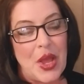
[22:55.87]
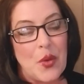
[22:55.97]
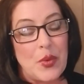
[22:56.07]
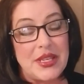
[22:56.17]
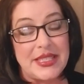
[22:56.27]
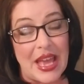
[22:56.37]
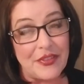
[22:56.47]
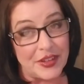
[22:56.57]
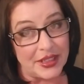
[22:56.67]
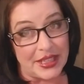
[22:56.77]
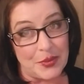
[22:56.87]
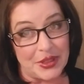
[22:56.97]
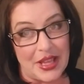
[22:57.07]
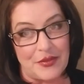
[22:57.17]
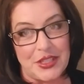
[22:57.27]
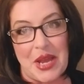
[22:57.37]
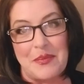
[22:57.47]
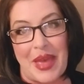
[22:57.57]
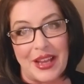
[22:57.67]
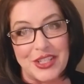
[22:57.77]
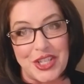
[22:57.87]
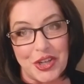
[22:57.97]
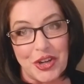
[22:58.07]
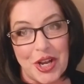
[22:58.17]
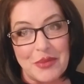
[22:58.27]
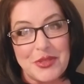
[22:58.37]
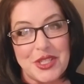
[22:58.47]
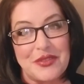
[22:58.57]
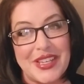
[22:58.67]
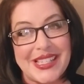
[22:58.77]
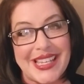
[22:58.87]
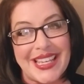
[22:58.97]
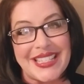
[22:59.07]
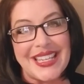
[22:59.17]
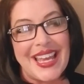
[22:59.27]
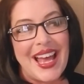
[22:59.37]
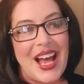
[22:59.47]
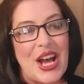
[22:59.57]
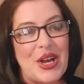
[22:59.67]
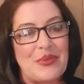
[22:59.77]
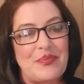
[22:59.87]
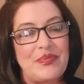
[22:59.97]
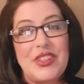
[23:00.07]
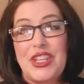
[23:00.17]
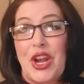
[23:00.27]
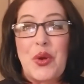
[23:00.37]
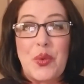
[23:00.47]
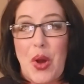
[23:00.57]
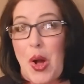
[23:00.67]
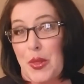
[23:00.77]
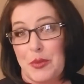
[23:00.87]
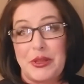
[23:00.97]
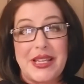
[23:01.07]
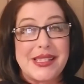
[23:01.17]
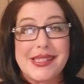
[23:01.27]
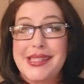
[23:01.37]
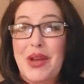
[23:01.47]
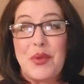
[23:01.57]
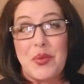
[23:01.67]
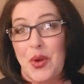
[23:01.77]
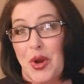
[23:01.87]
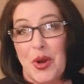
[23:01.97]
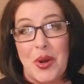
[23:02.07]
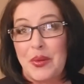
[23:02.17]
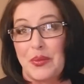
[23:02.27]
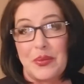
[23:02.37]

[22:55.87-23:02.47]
We definitely would love to come back to Europe to visit, you know, all the places that we were